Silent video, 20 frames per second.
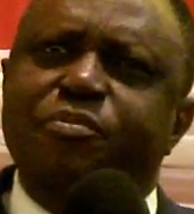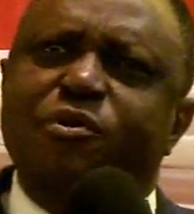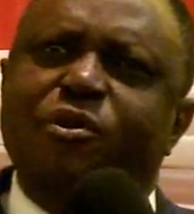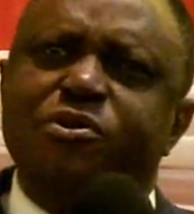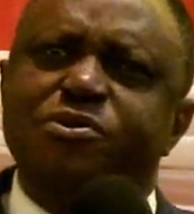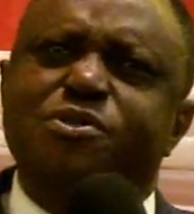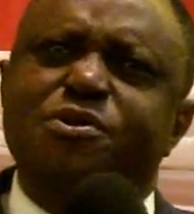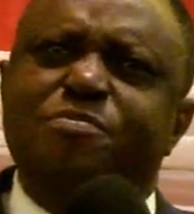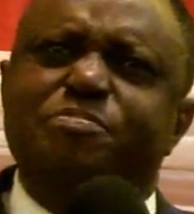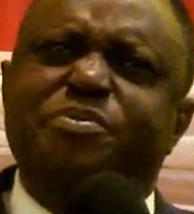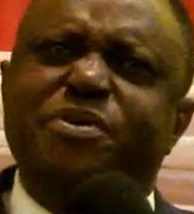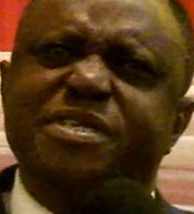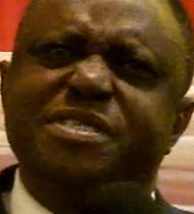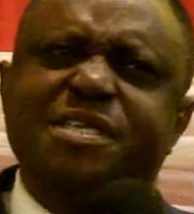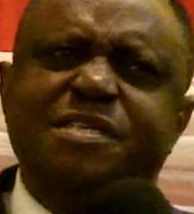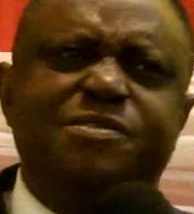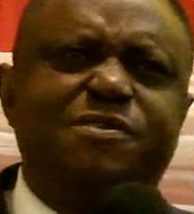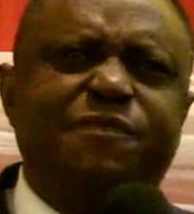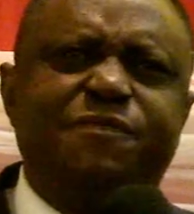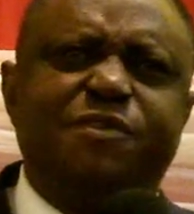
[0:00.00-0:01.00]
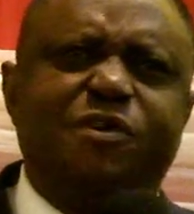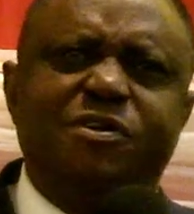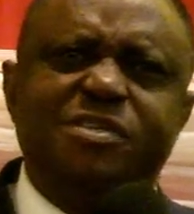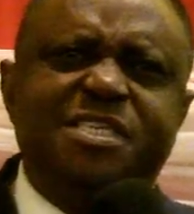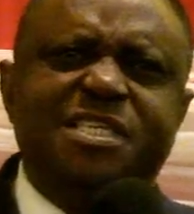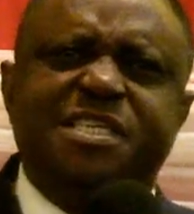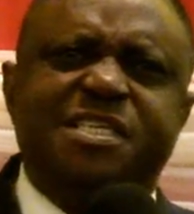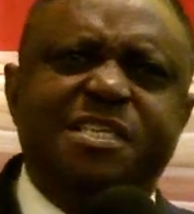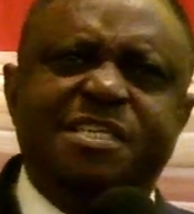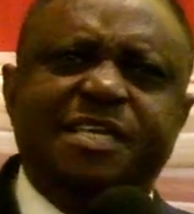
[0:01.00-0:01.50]
awesome presence of God
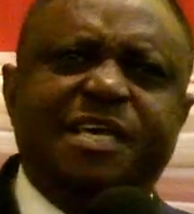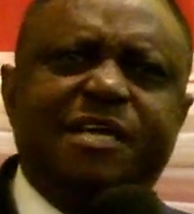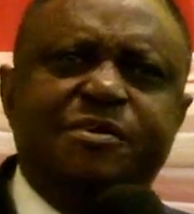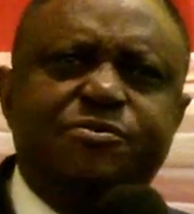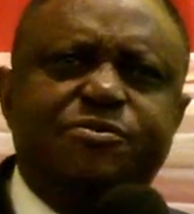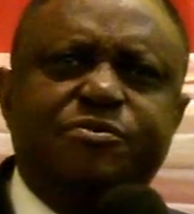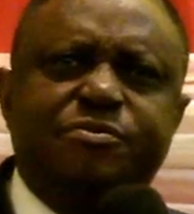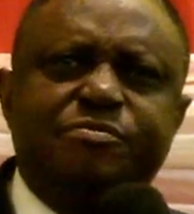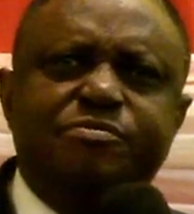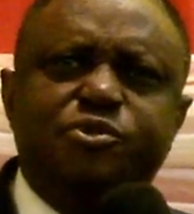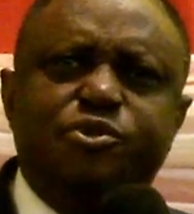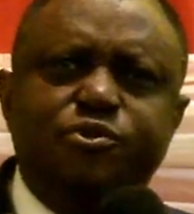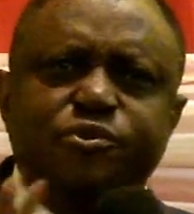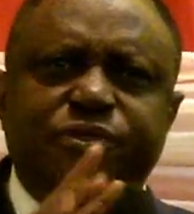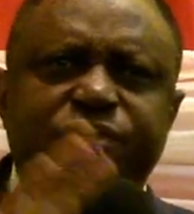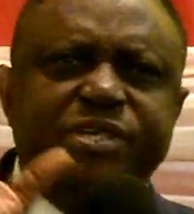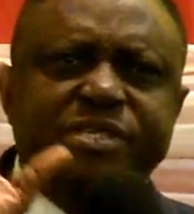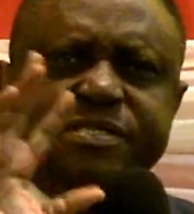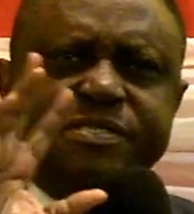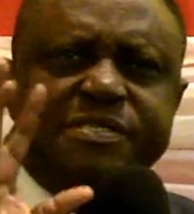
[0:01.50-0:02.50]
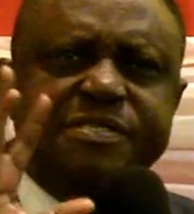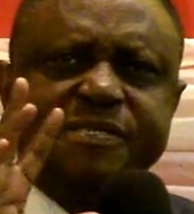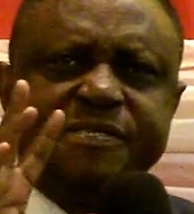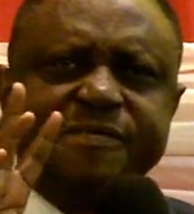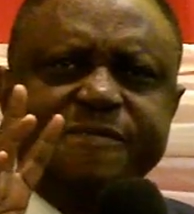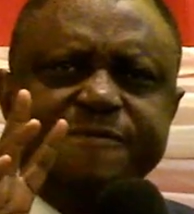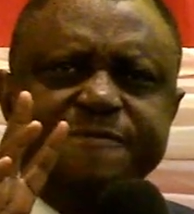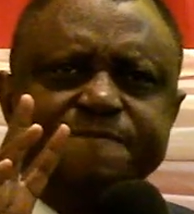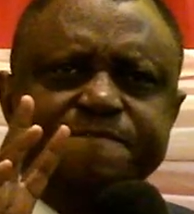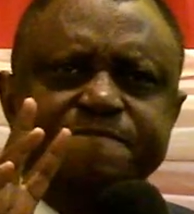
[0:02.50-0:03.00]
did in that room, two things.
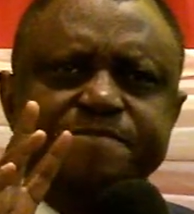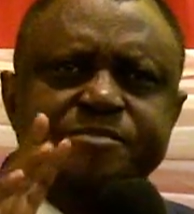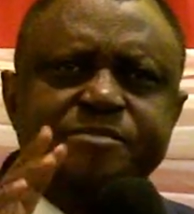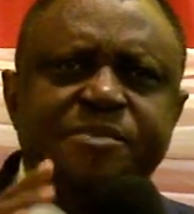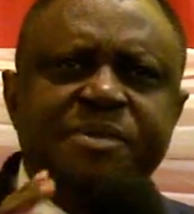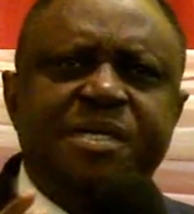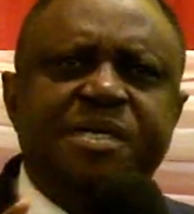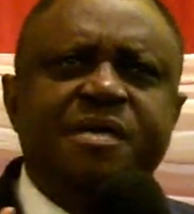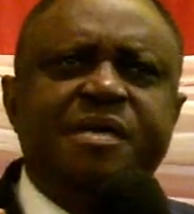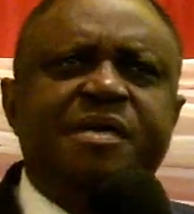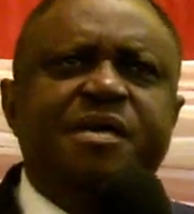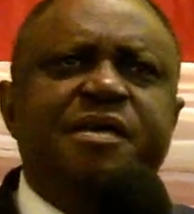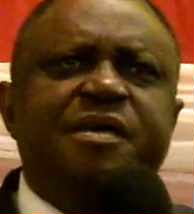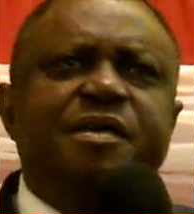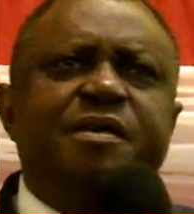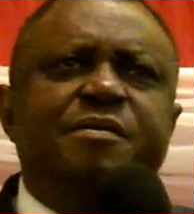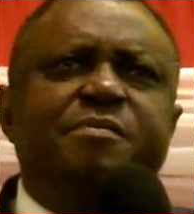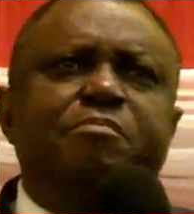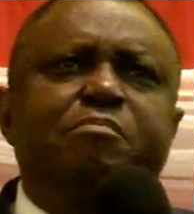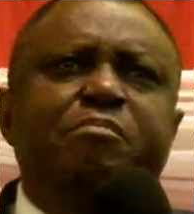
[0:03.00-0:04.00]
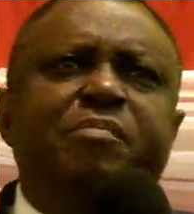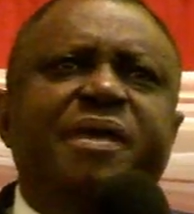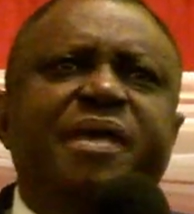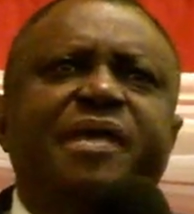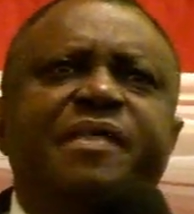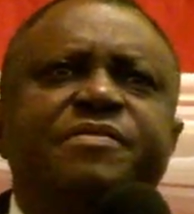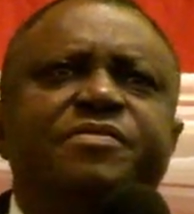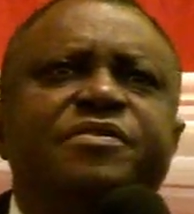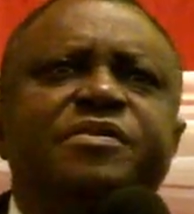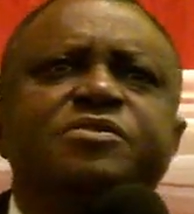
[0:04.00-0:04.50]

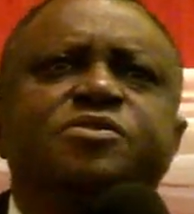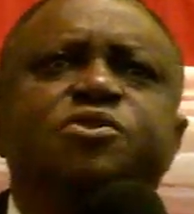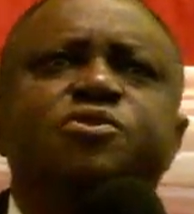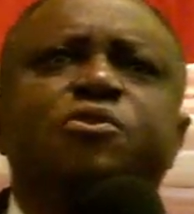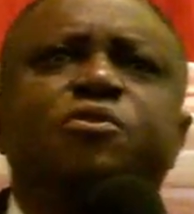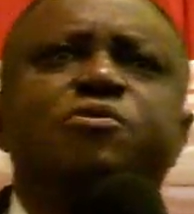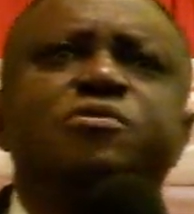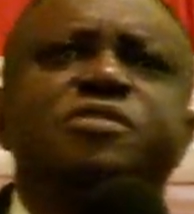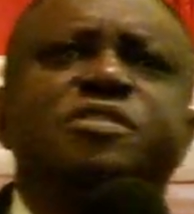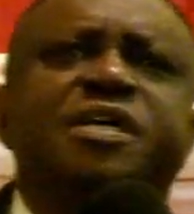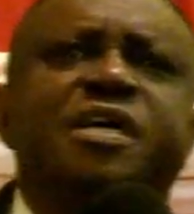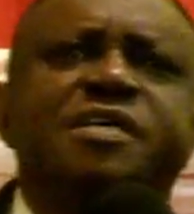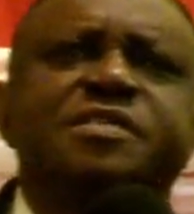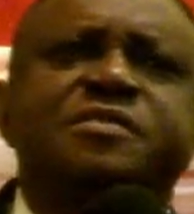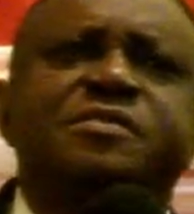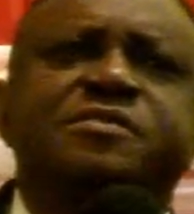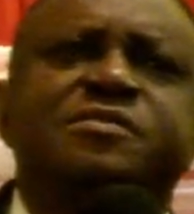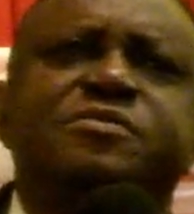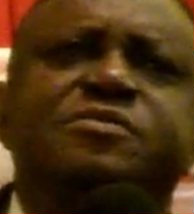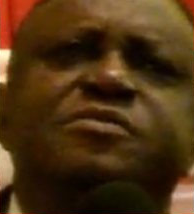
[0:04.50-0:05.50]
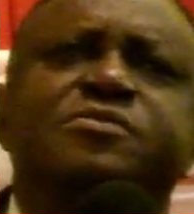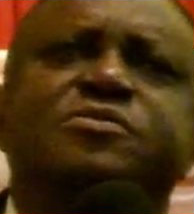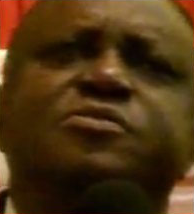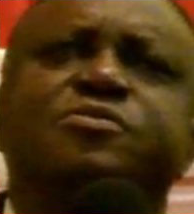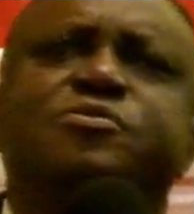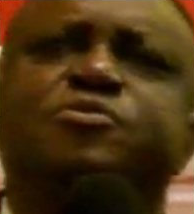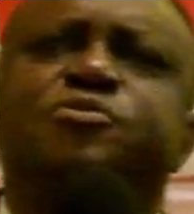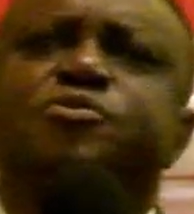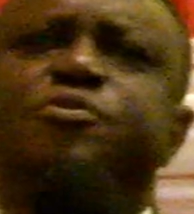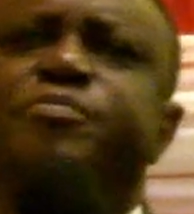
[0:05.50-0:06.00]
Made the soldiers to